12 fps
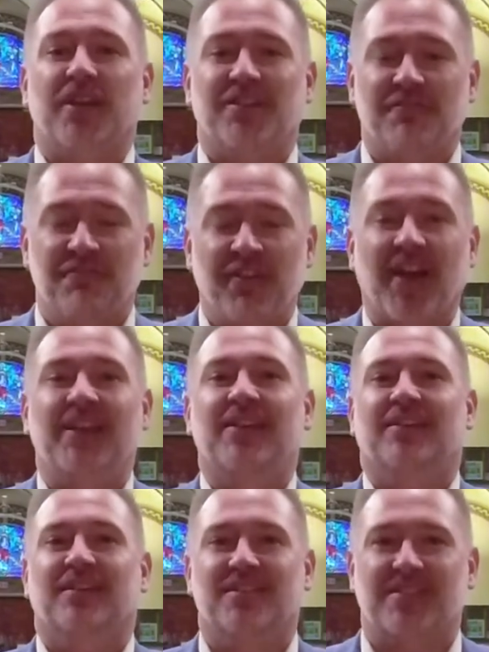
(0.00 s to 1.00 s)

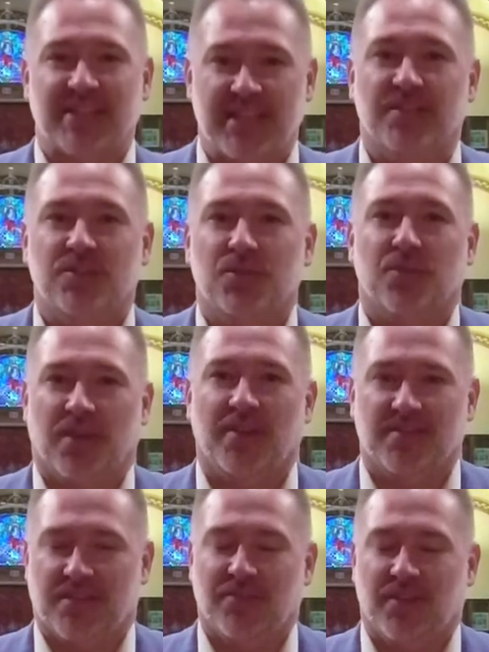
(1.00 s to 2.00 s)
inviting us into
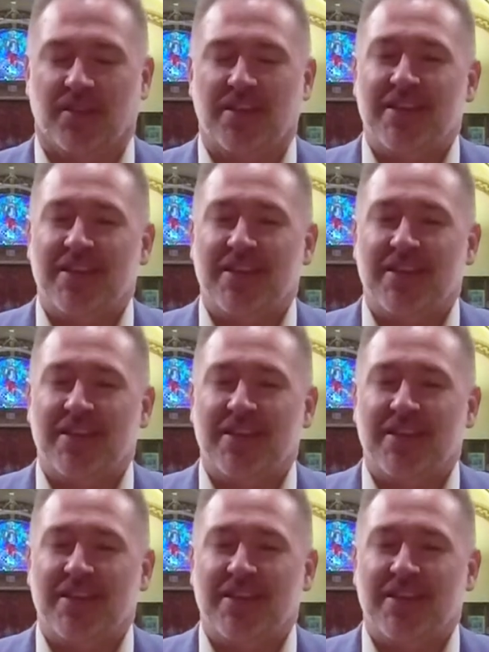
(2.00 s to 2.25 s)
Thanksgiving.